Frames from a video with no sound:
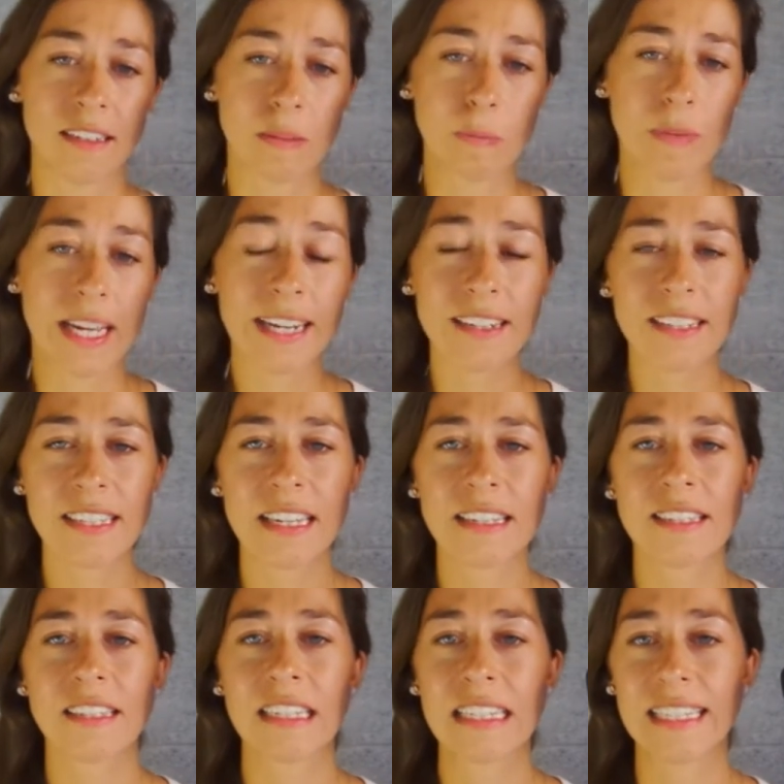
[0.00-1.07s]

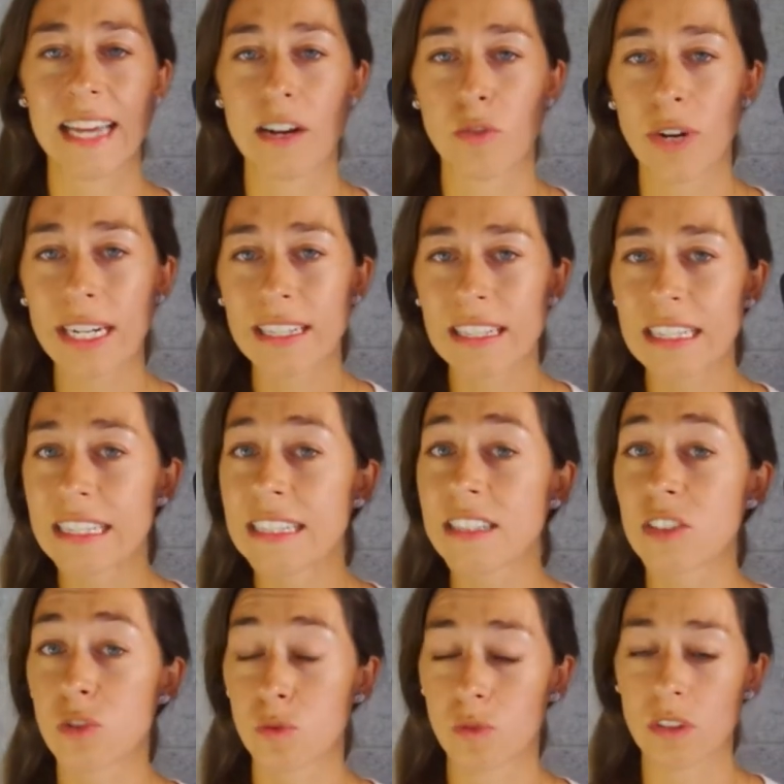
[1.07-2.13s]
access directly
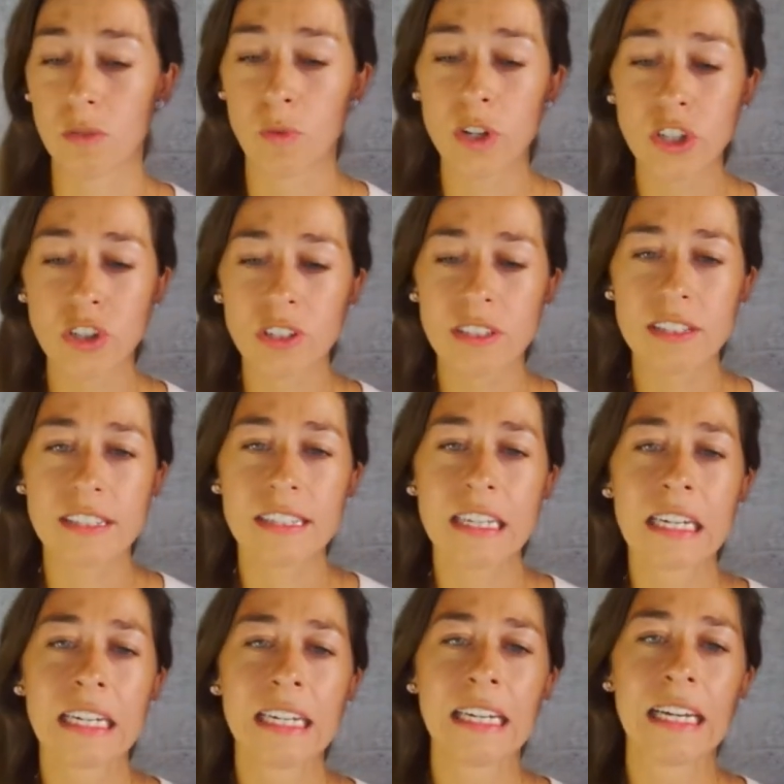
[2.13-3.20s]
to the versions.
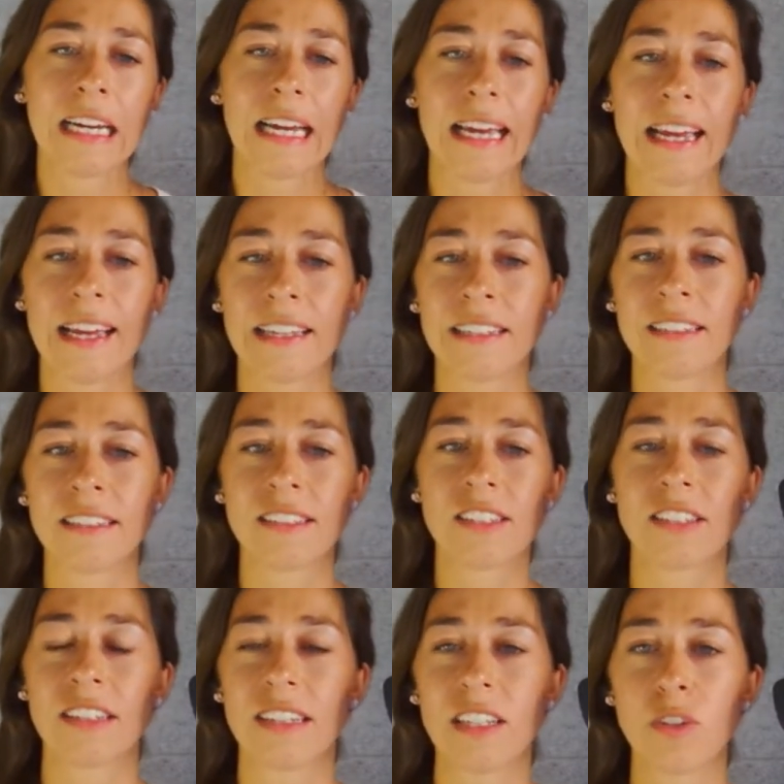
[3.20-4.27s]
And
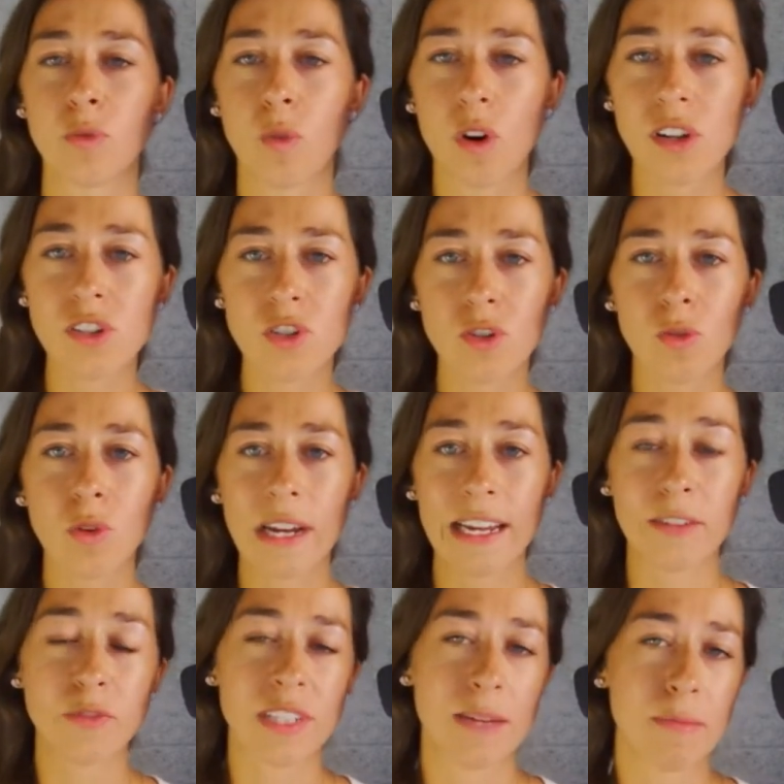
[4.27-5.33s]
you also
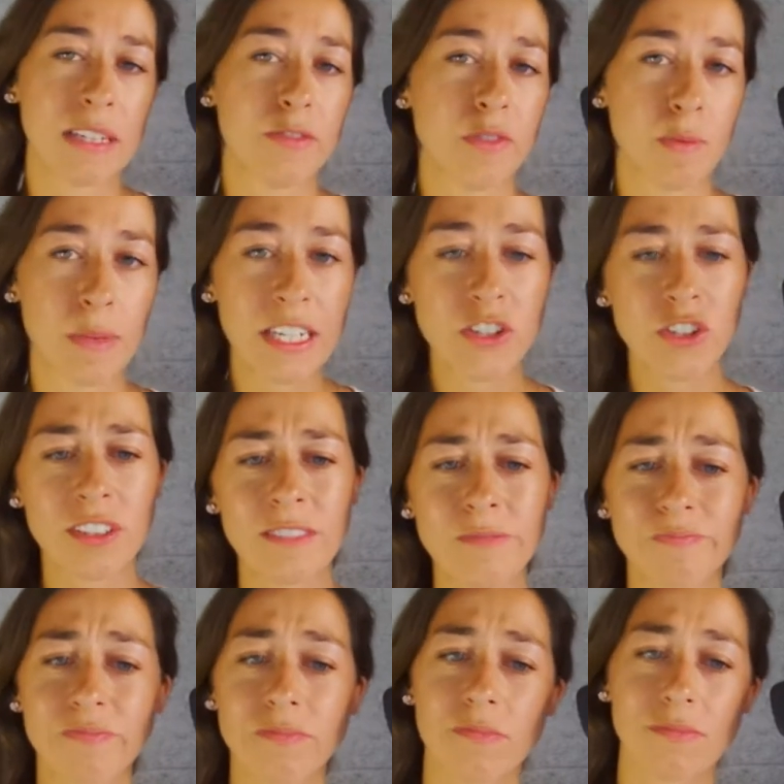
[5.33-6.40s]
have some information
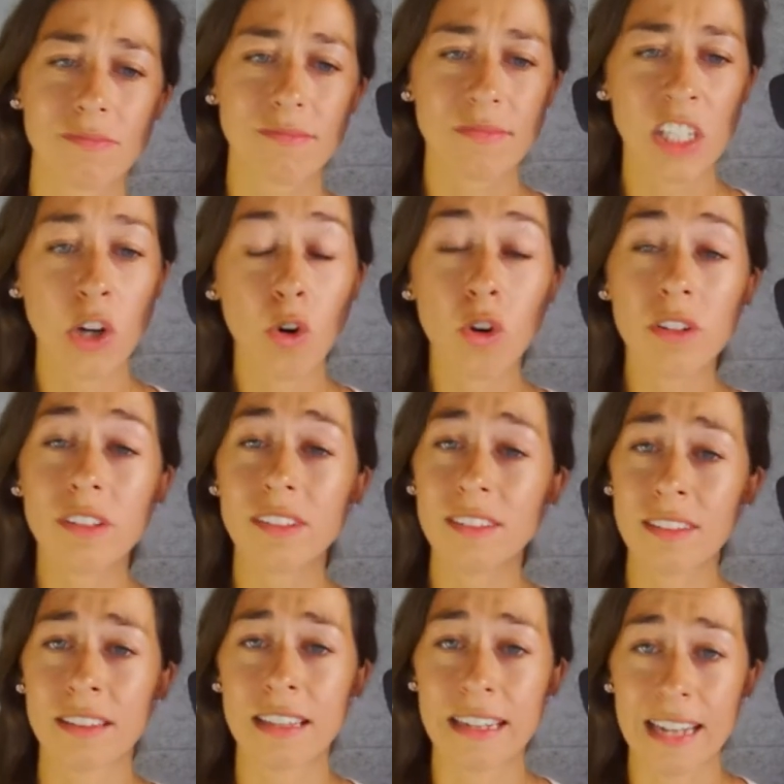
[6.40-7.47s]
on
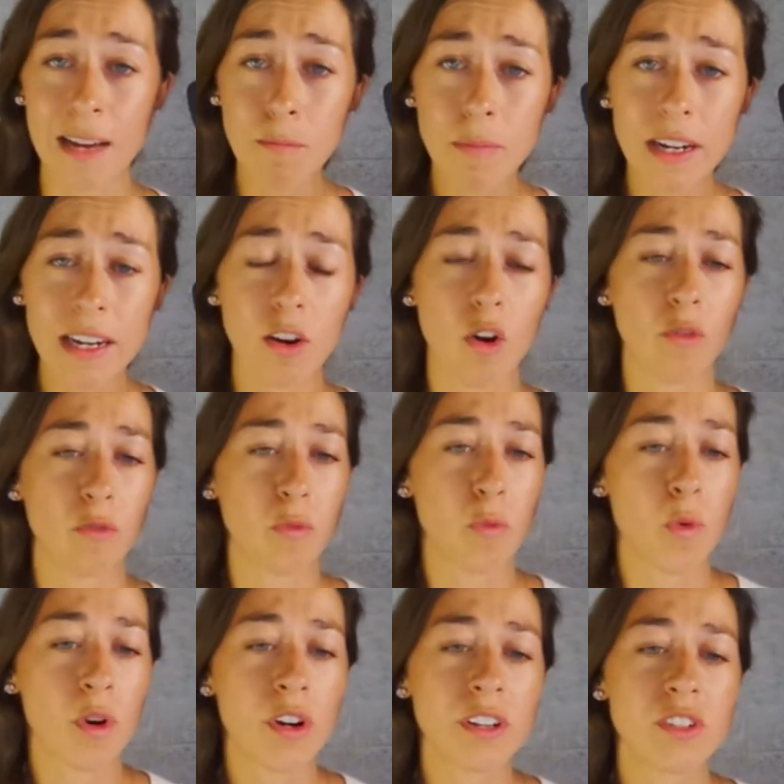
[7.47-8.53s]
the number of
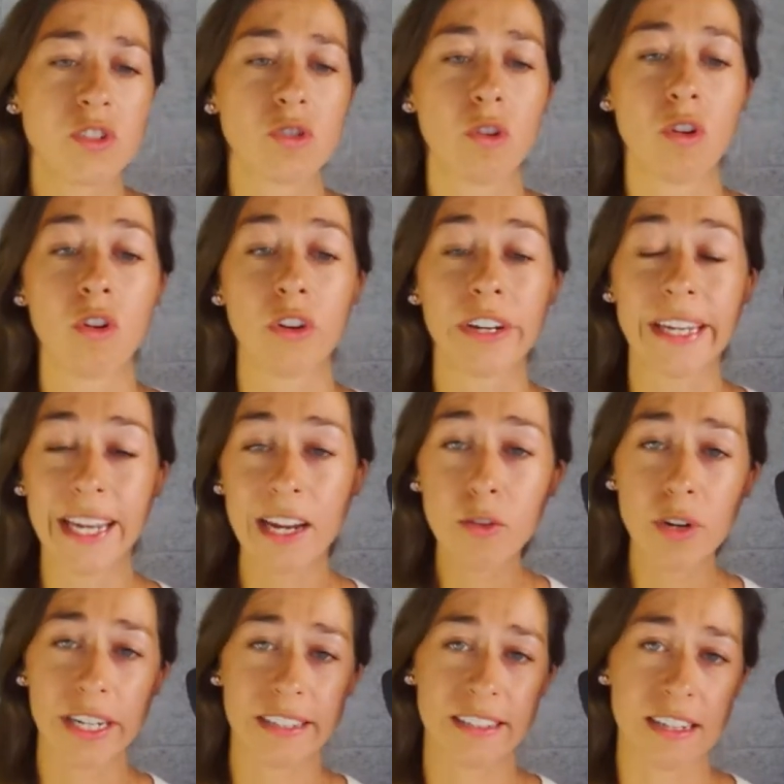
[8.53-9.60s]
words or
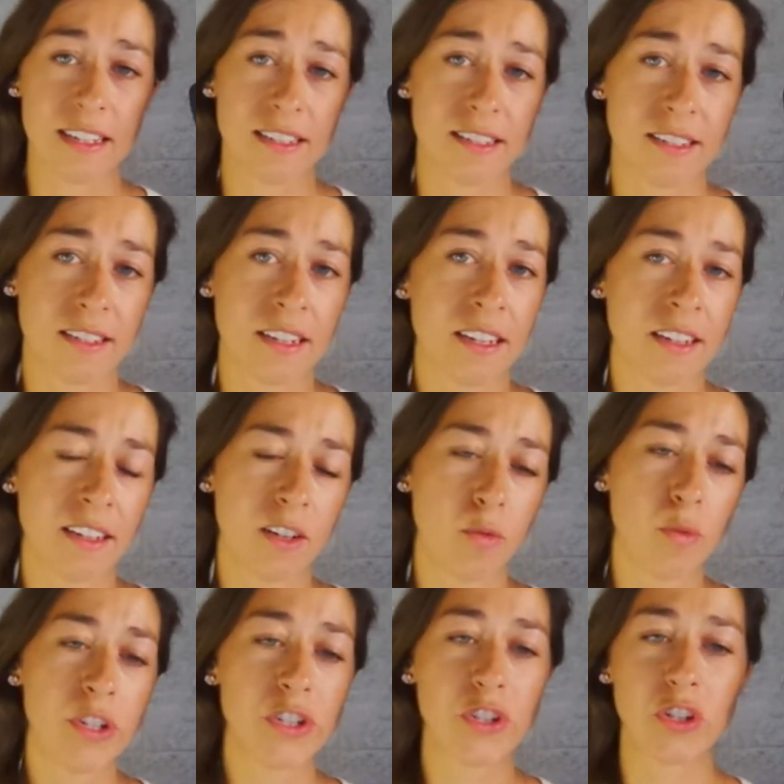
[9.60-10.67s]
characters
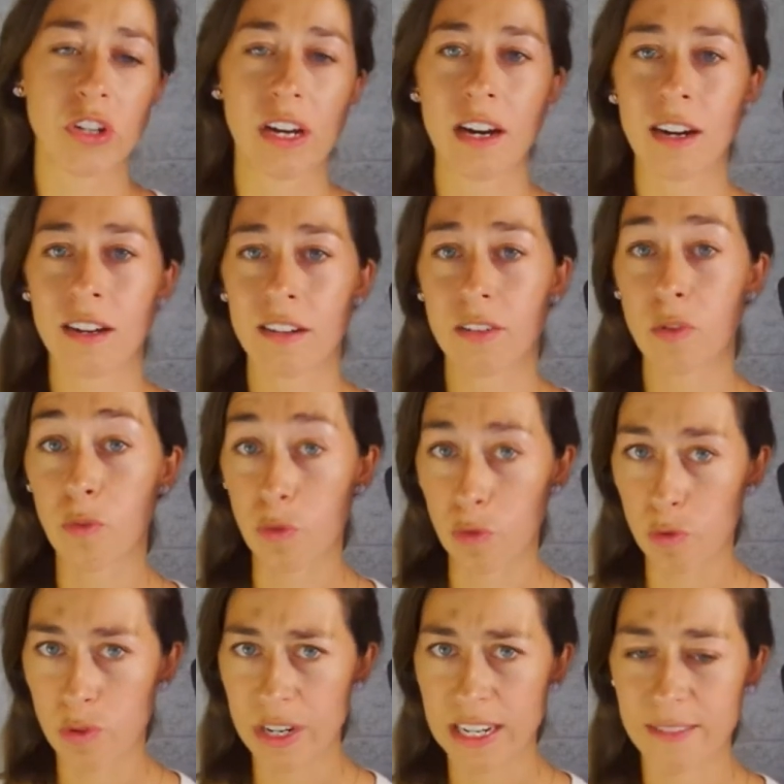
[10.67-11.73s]
which are free.